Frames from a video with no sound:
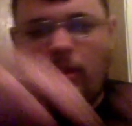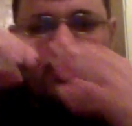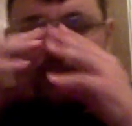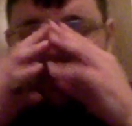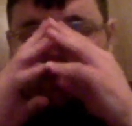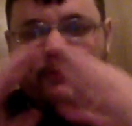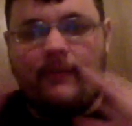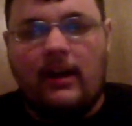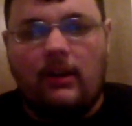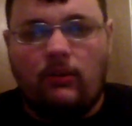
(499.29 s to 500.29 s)
they're
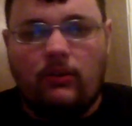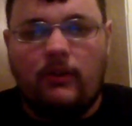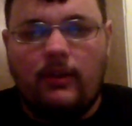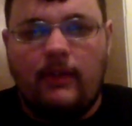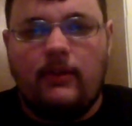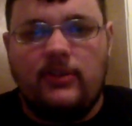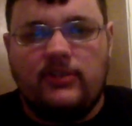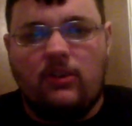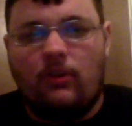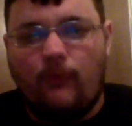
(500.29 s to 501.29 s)
very
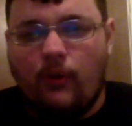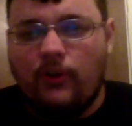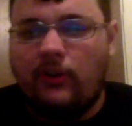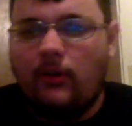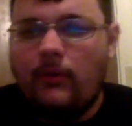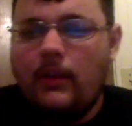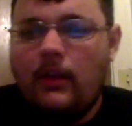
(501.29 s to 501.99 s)
easy to look forward to.